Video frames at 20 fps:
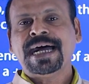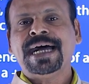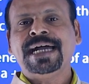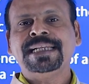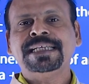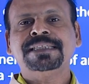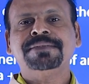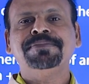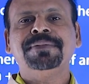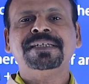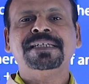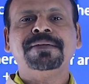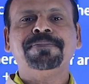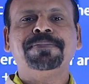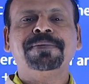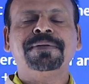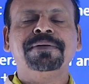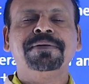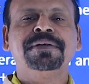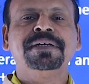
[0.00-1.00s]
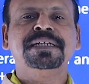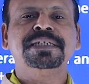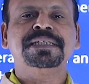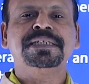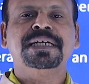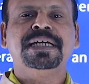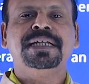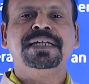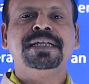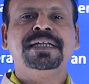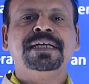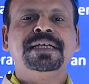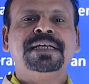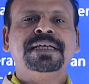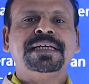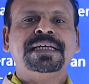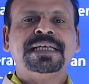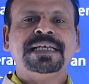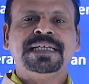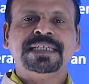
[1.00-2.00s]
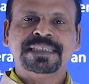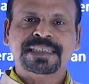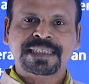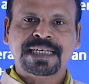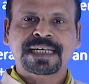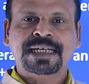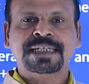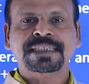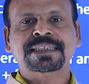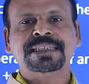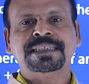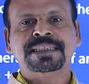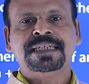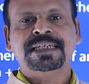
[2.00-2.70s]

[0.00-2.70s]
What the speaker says: Arithmetic progression is a